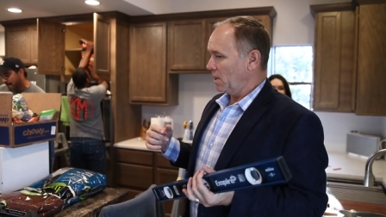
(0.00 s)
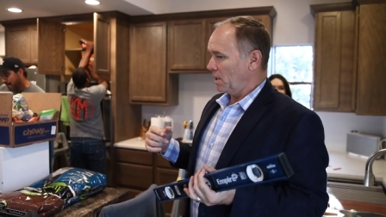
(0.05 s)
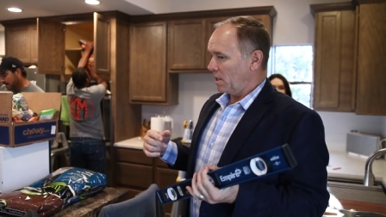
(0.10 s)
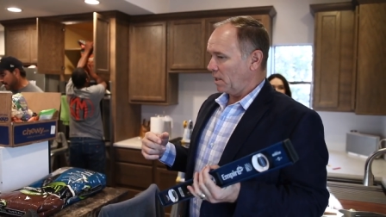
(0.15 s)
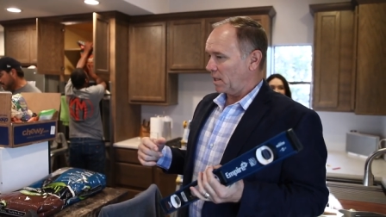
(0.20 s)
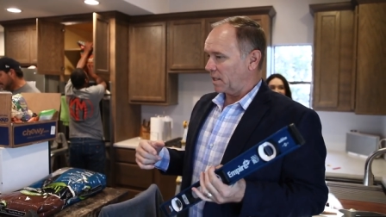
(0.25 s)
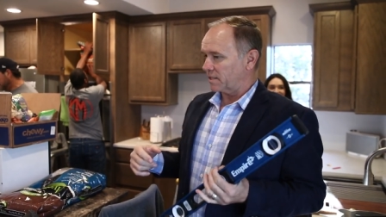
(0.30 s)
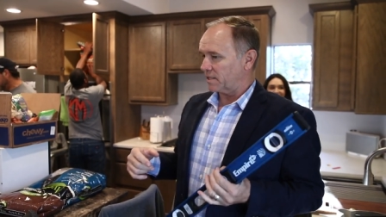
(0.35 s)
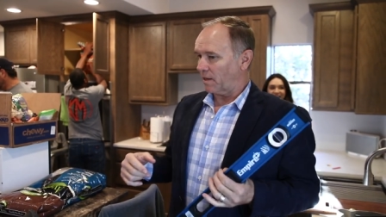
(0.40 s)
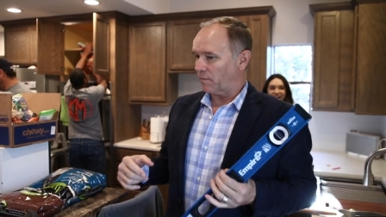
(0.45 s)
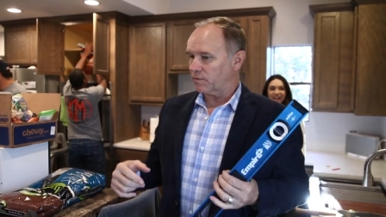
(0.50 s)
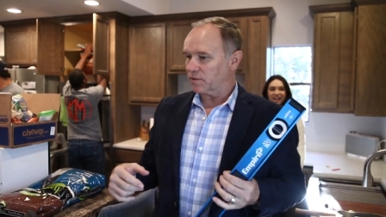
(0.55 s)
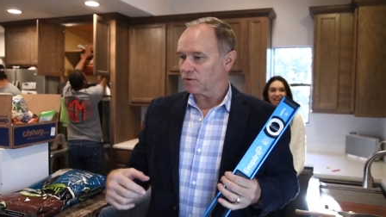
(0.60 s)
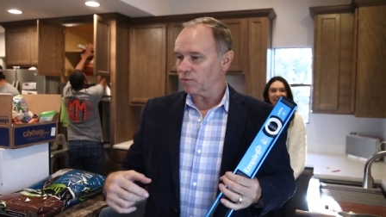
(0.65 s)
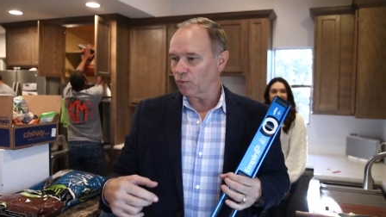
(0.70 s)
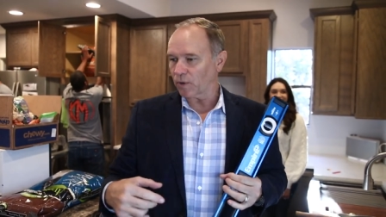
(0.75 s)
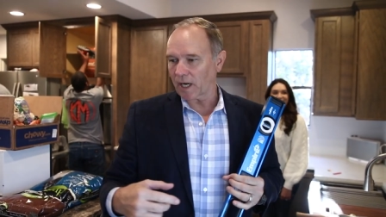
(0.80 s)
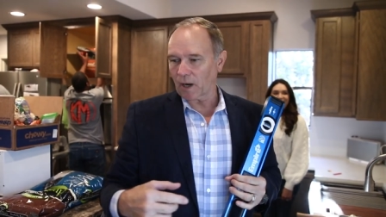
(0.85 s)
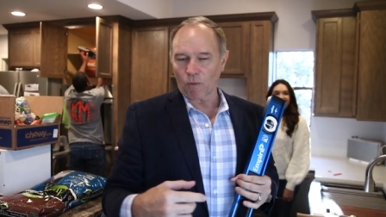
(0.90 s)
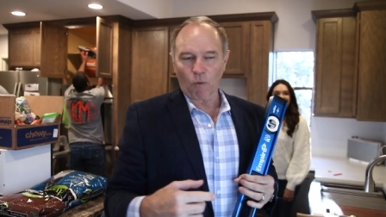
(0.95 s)
Because I was,
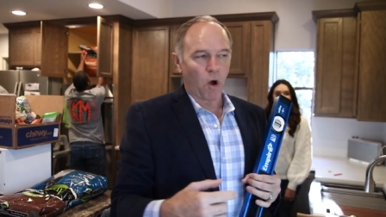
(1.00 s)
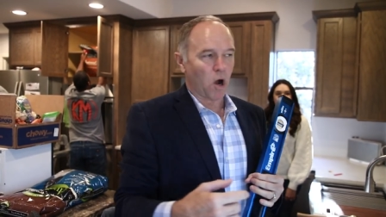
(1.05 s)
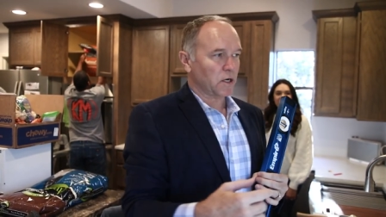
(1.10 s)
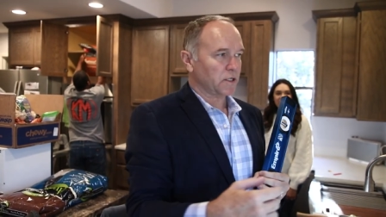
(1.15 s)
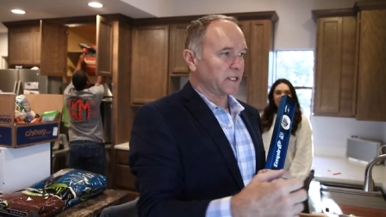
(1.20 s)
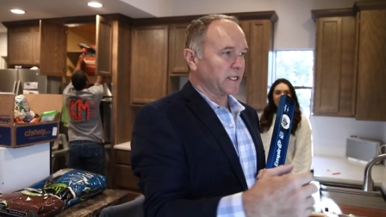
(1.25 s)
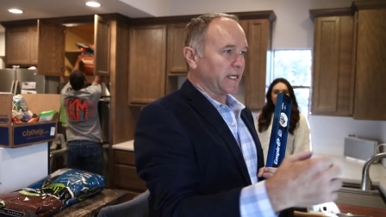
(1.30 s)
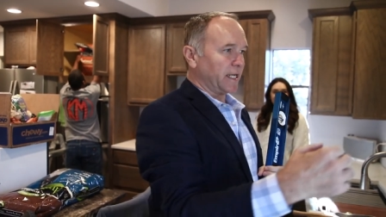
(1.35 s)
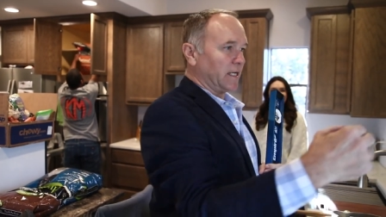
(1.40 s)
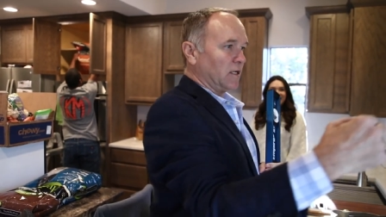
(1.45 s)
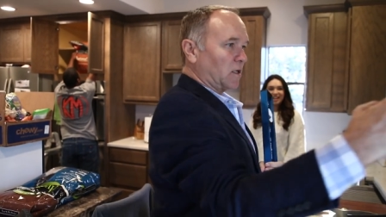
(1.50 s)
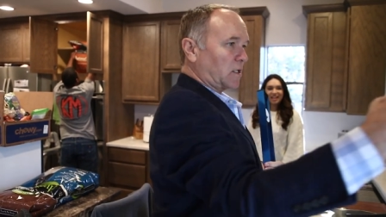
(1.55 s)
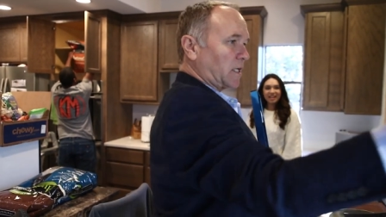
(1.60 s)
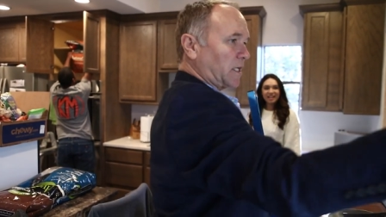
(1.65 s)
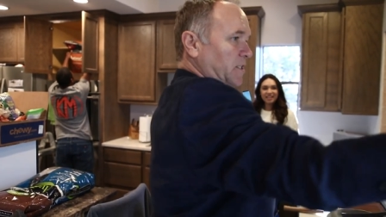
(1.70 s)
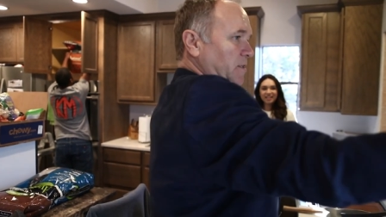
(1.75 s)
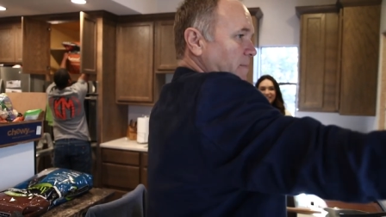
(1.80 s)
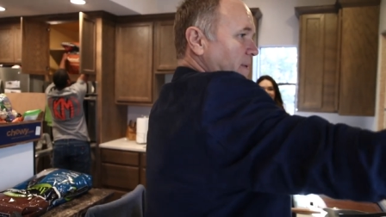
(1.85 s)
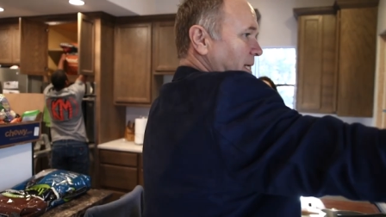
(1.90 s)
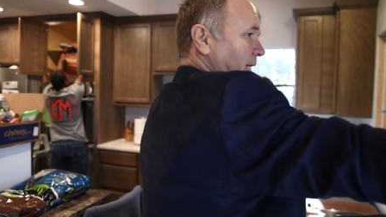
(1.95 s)
when I walked in, it looked
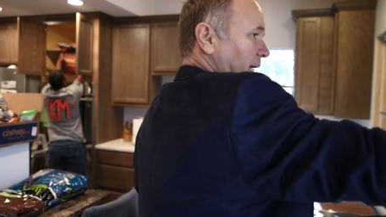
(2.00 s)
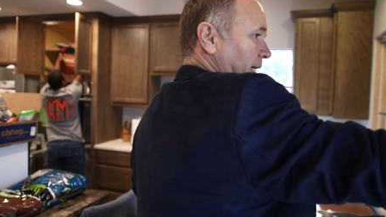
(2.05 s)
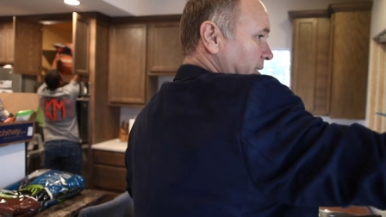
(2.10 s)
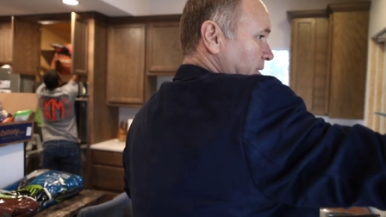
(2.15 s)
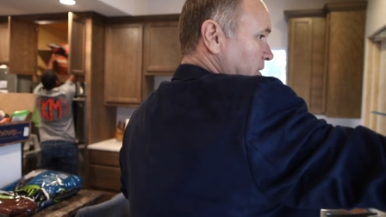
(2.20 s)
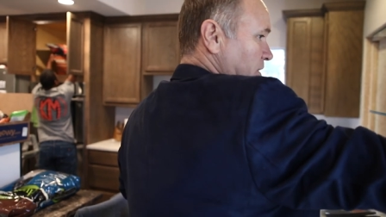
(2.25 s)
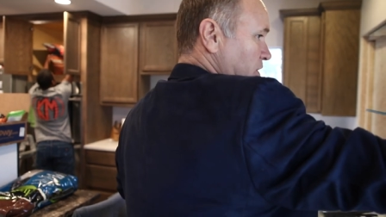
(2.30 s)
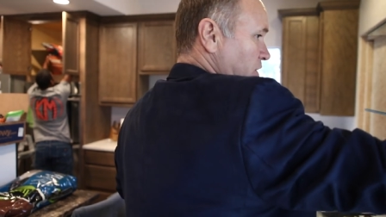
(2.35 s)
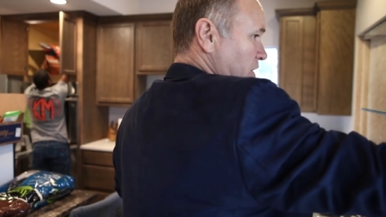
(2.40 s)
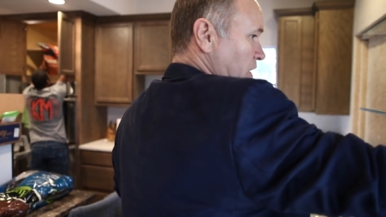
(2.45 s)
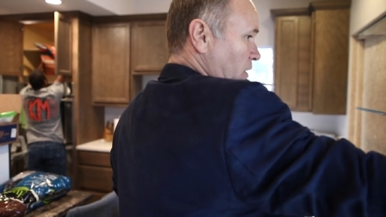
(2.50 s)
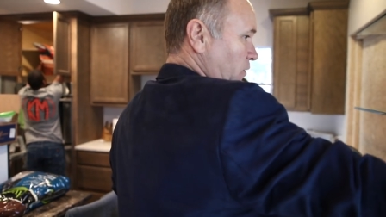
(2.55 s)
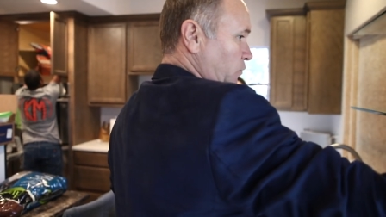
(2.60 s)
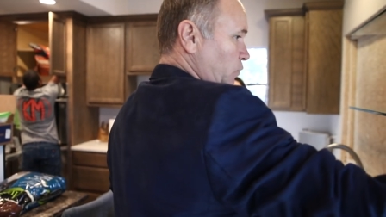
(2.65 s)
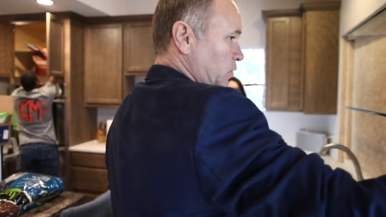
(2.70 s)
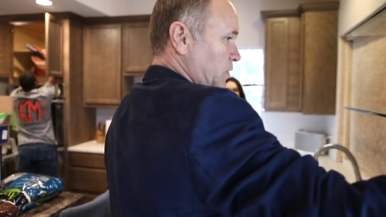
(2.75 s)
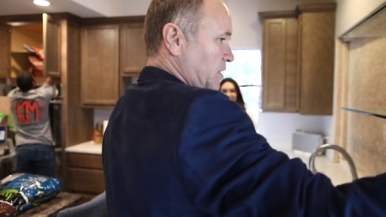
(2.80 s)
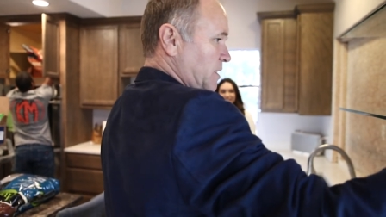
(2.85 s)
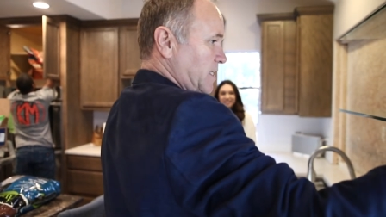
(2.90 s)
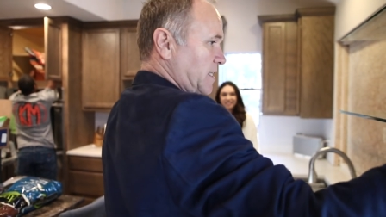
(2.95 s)
to me like this shelf
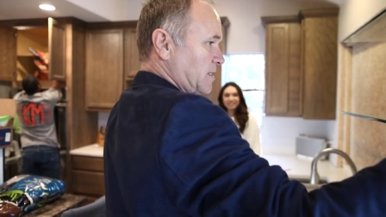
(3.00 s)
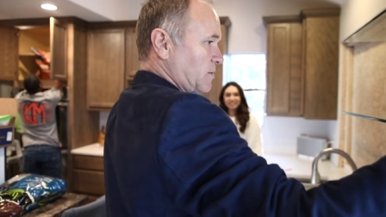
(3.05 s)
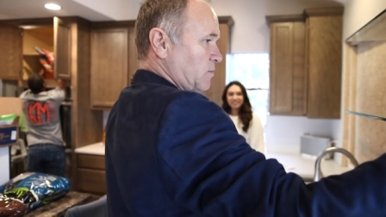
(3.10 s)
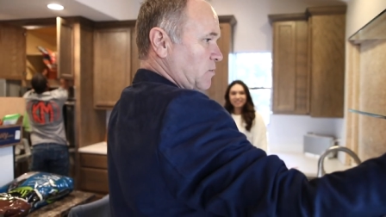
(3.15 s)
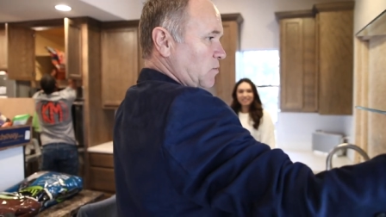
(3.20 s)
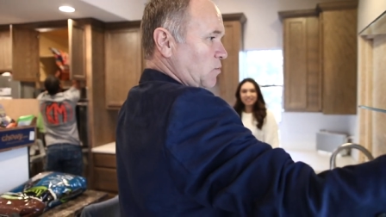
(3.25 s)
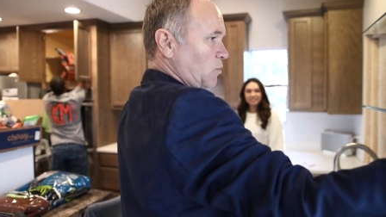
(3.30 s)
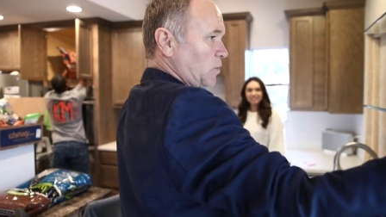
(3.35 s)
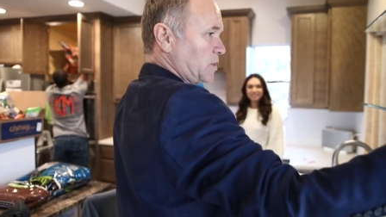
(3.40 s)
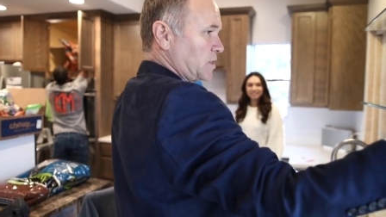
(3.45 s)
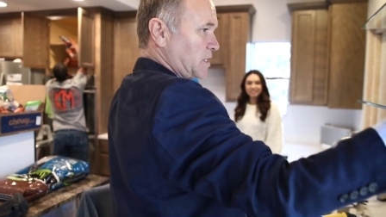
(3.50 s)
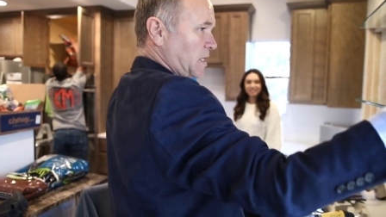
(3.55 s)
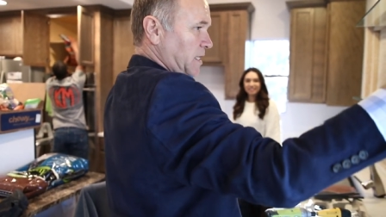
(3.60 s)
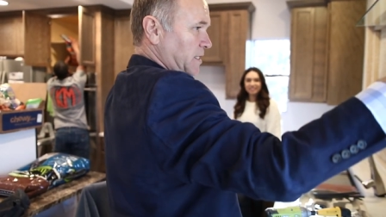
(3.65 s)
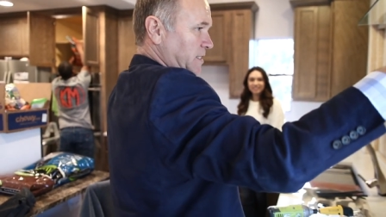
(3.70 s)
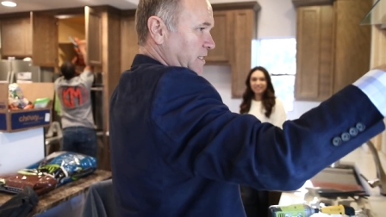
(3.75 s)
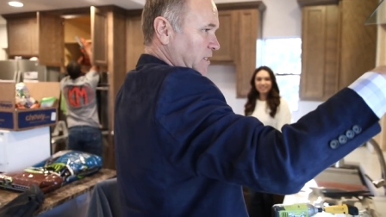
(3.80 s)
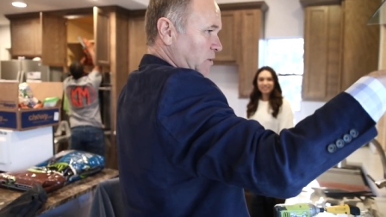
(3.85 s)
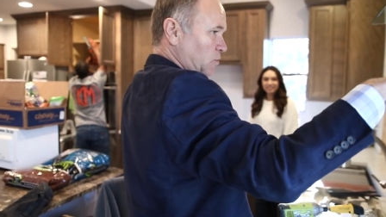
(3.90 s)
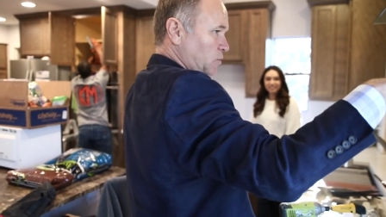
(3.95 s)
was, was uh,
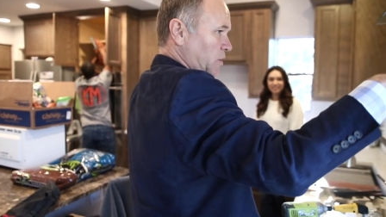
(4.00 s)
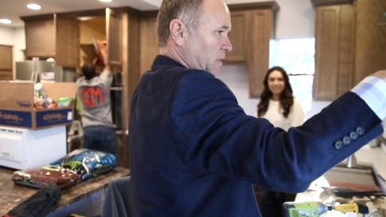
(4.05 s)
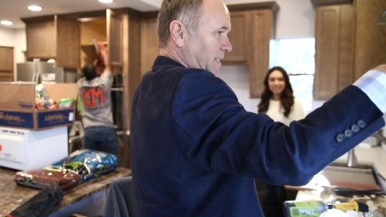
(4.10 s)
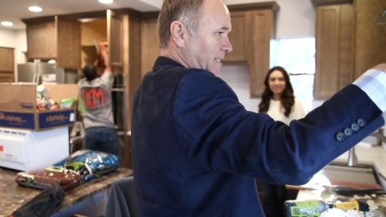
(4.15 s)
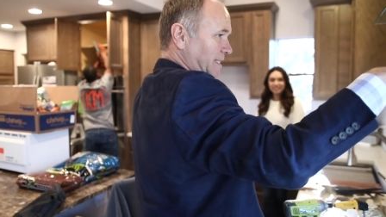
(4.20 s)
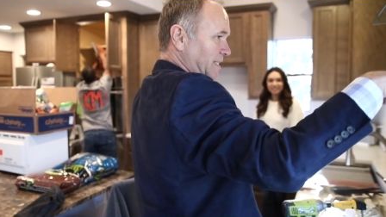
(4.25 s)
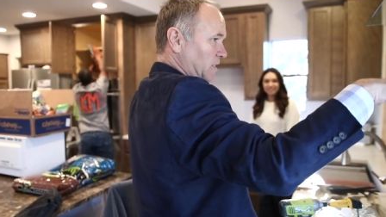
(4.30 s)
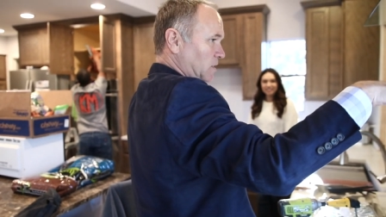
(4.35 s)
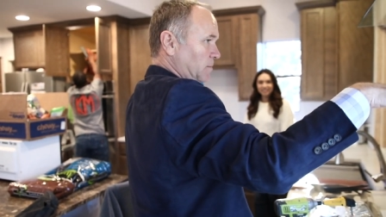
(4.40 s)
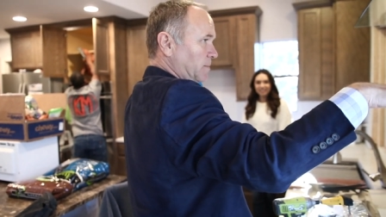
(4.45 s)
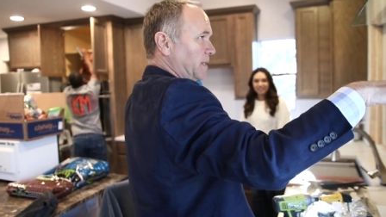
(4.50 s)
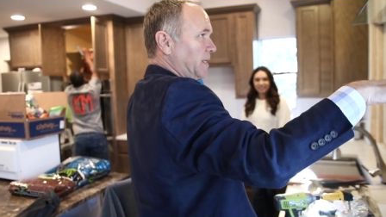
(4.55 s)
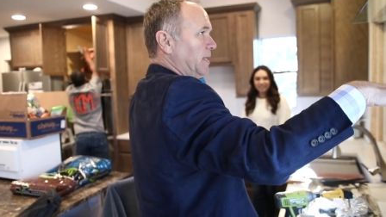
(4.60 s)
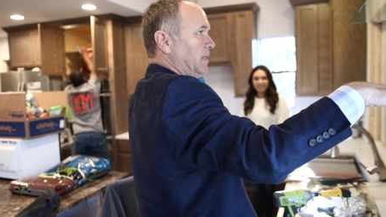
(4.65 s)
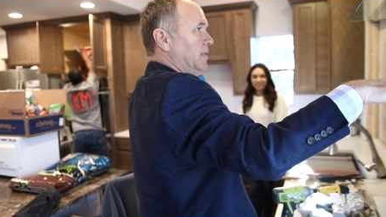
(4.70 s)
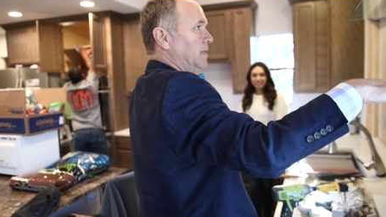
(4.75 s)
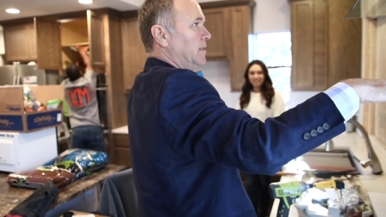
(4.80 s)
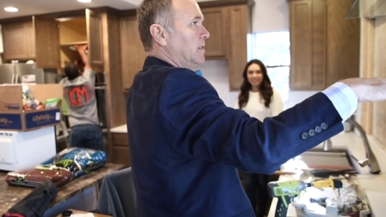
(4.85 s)
tilted a little bit.